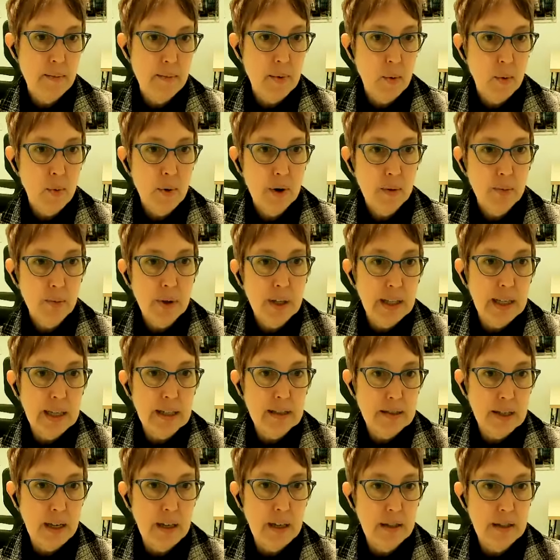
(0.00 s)
We're really
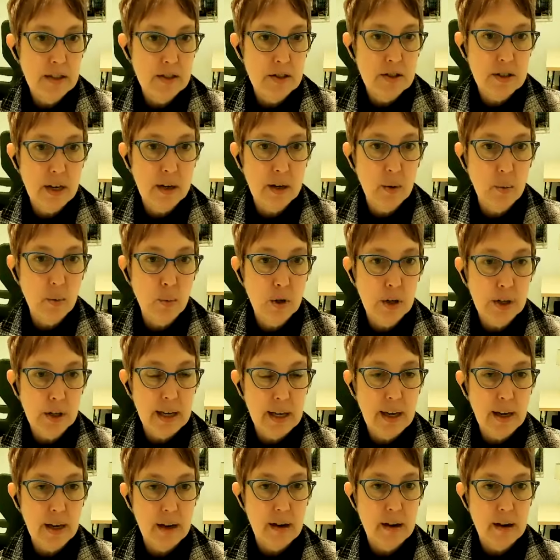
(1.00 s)
excited to start
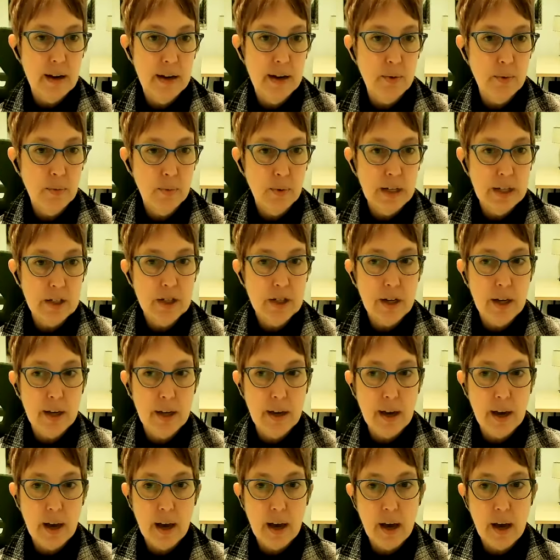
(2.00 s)
working on
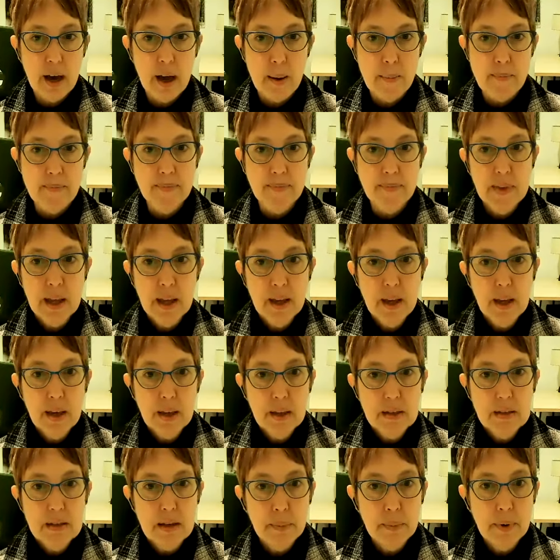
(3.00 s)
reaching
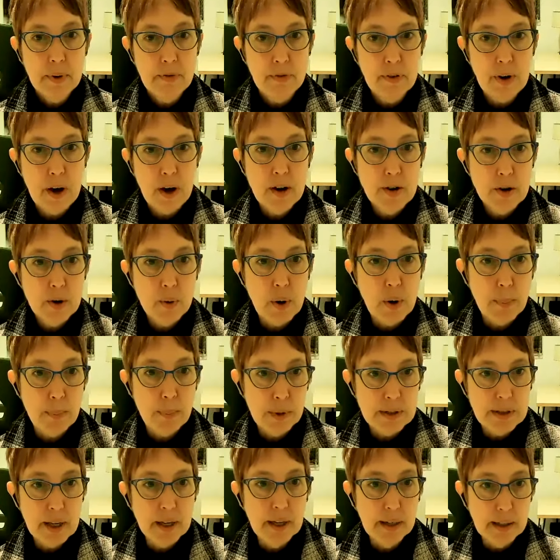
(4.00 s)
some of
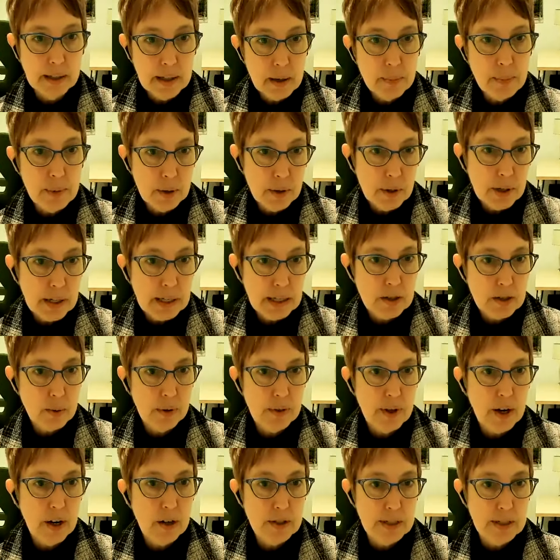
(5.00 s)
underrepresented communities
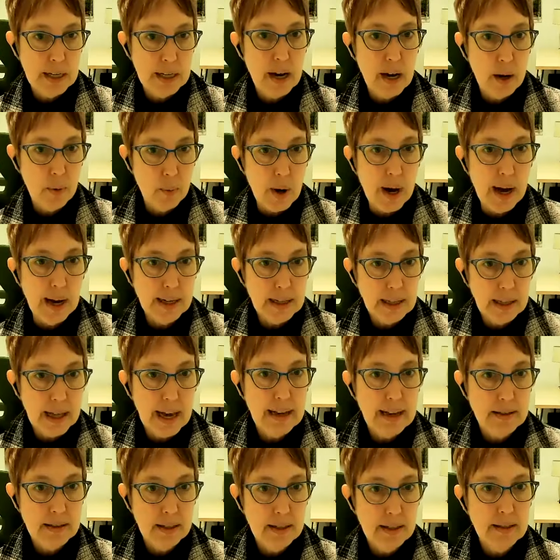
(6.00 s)
with our DIY
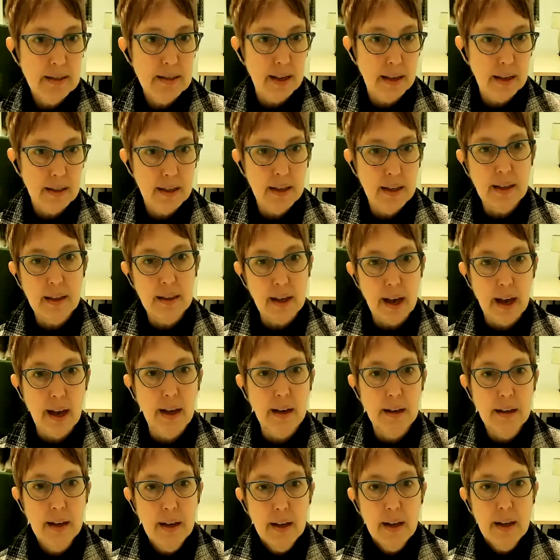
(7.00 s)
classes. I think
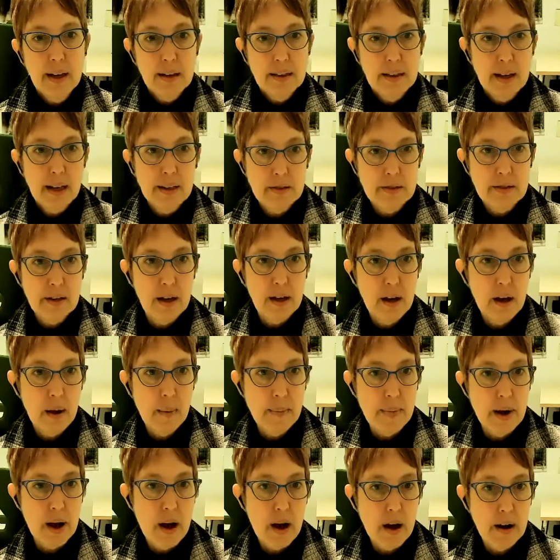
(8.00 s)
that's
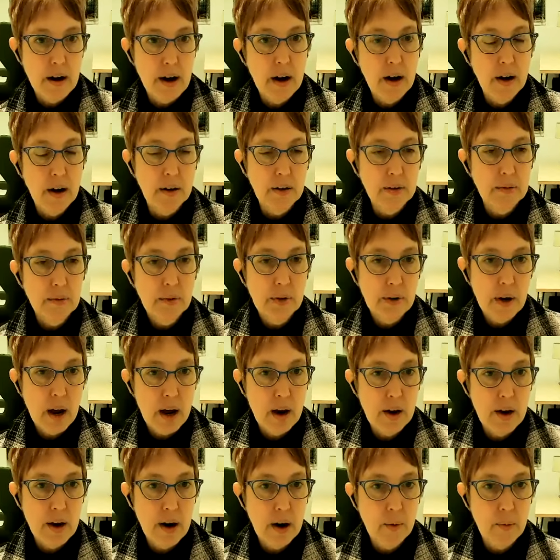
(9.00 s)
on
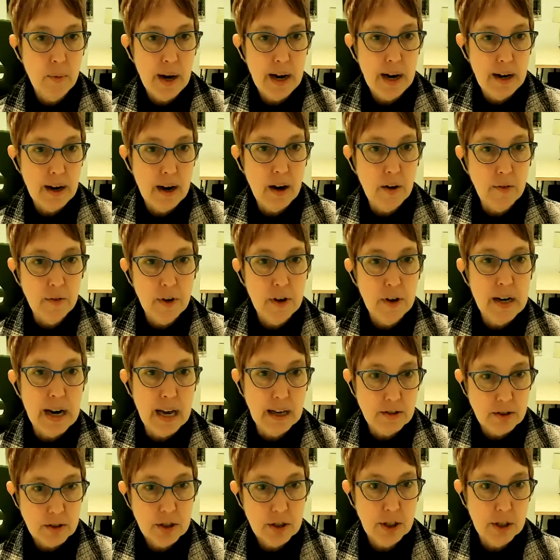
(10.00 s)
our radar for
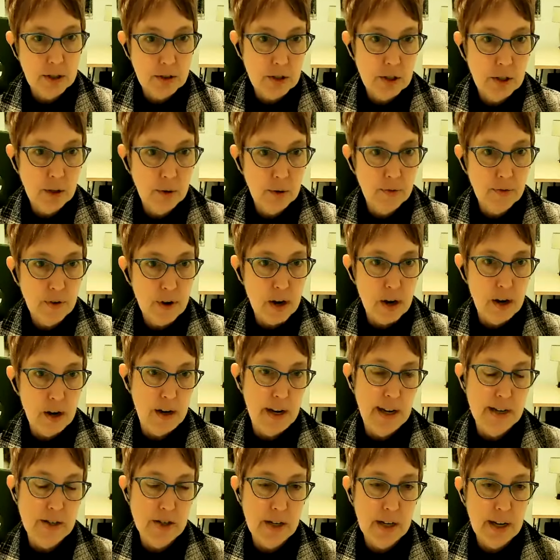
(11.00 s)
next year too, for our
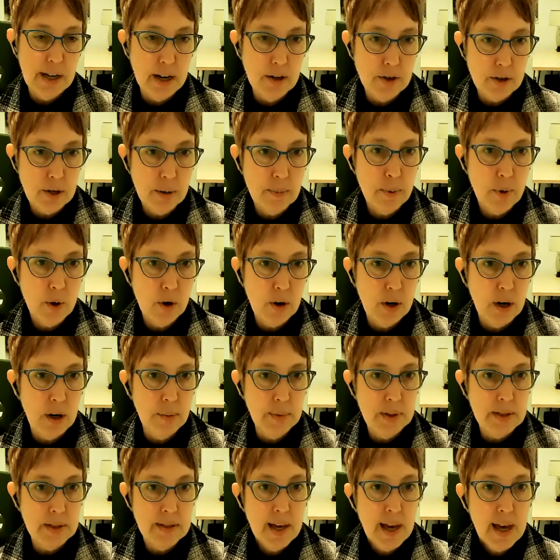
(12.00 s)
education program,
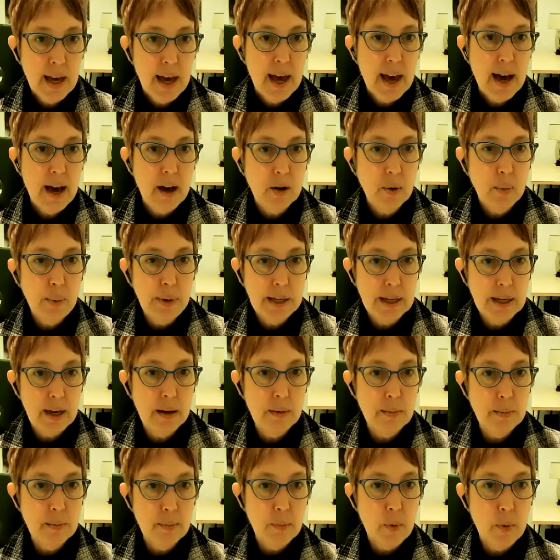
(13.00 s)
is how do we
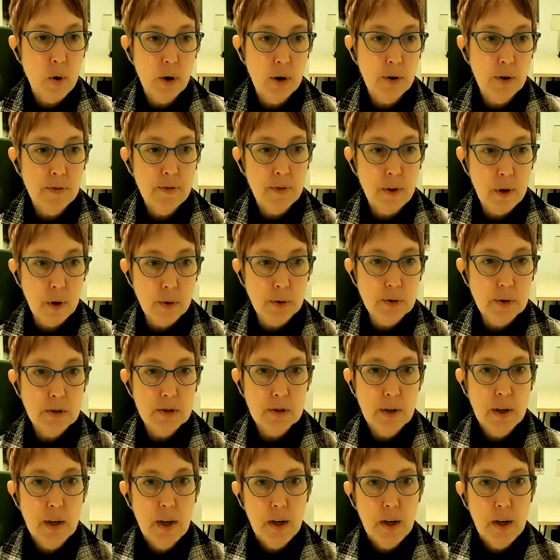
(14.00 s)
get more folks